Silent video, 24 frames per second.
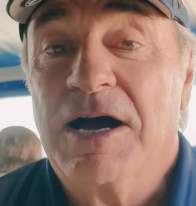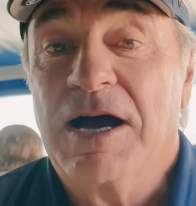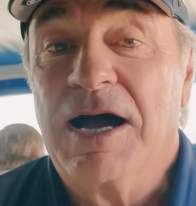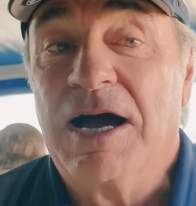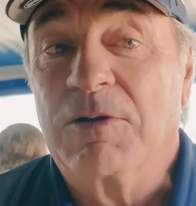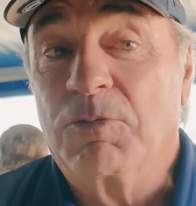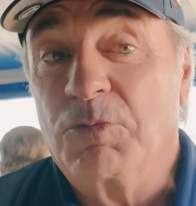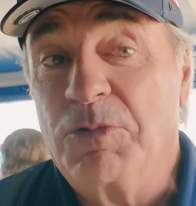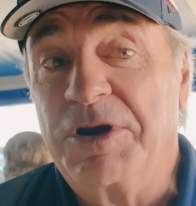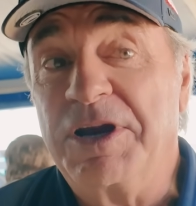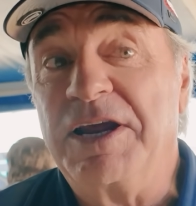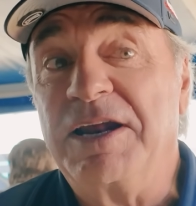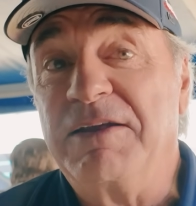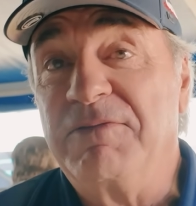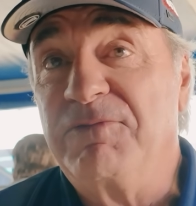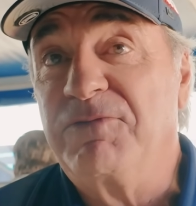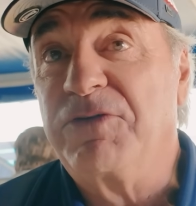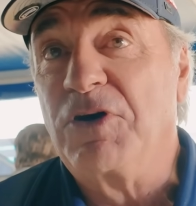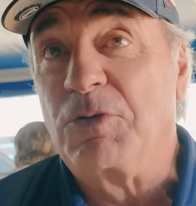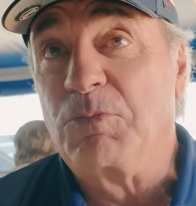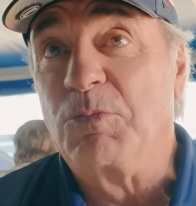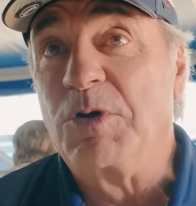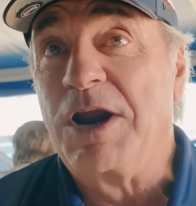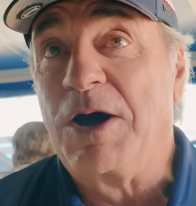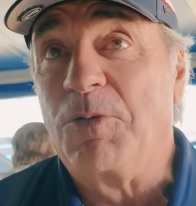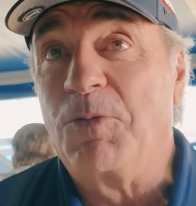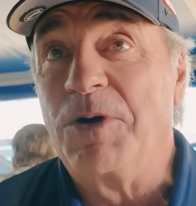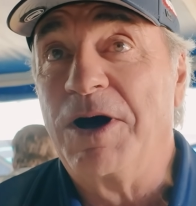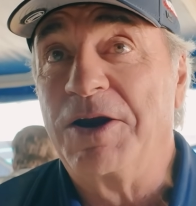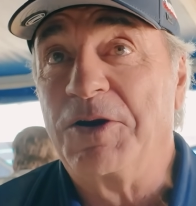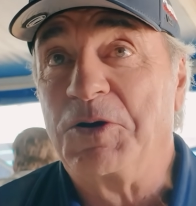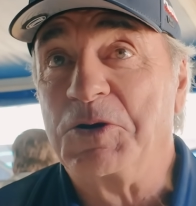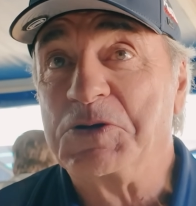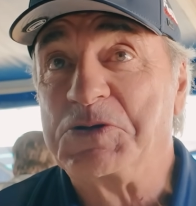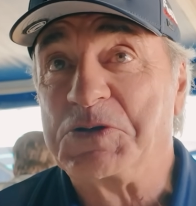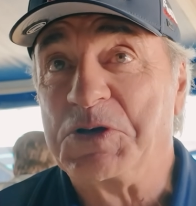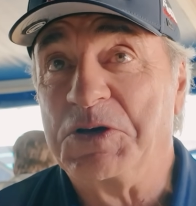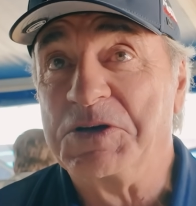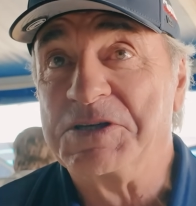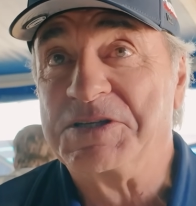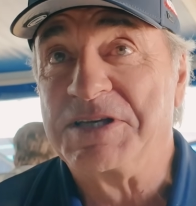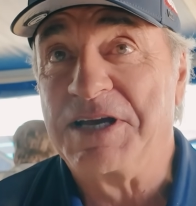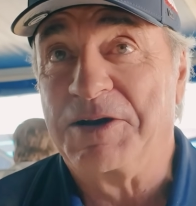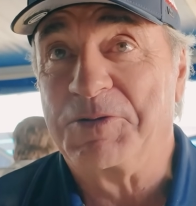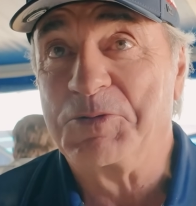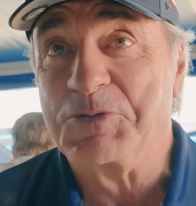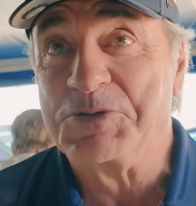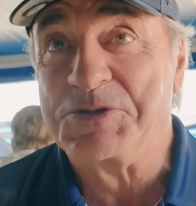and winning in Formula One also
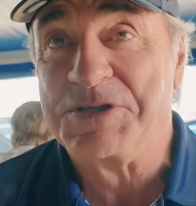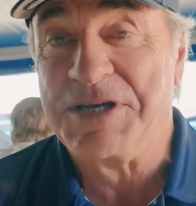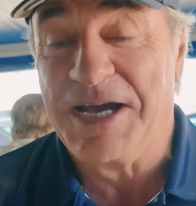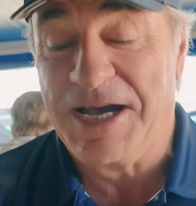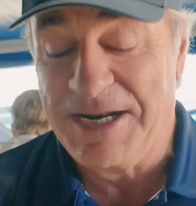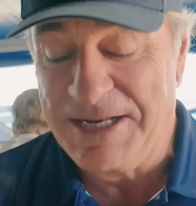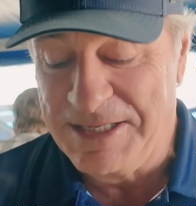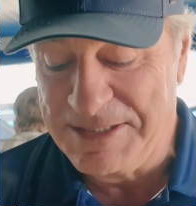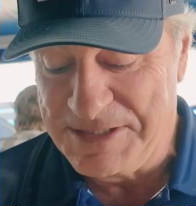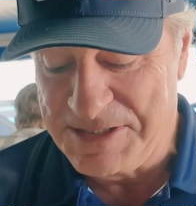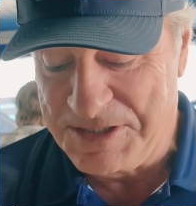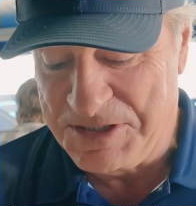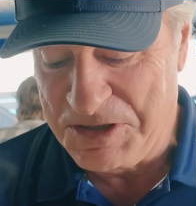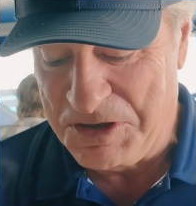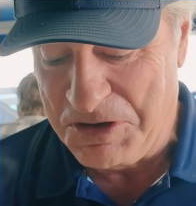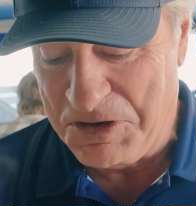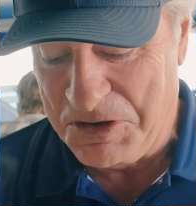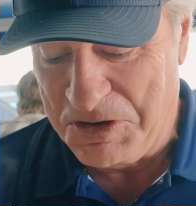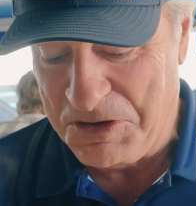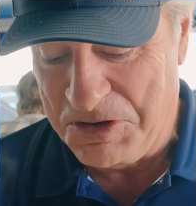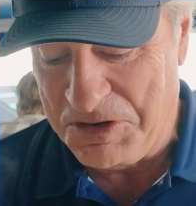is a good challenge. So